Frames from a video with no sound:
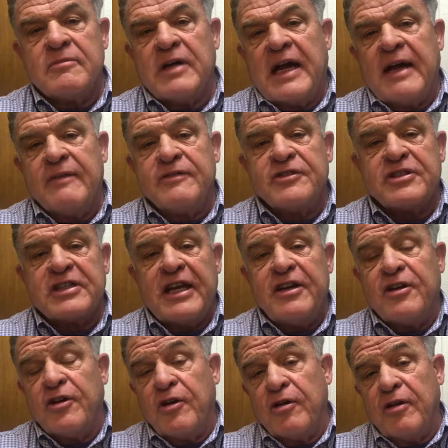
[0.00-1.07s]
I've
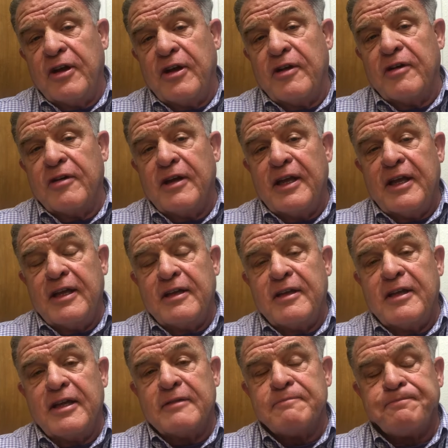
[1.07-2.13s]
stated earlier in
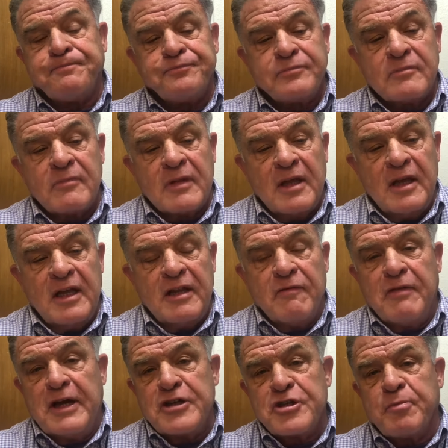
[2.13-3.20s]
the
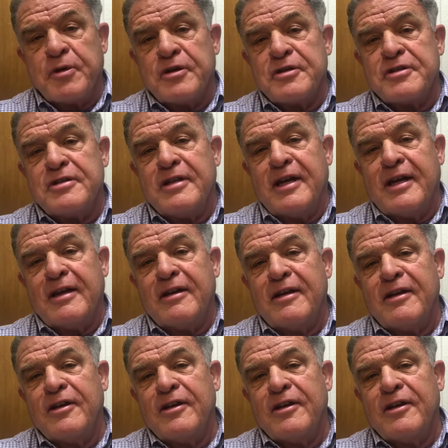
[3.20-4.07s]
Vespers that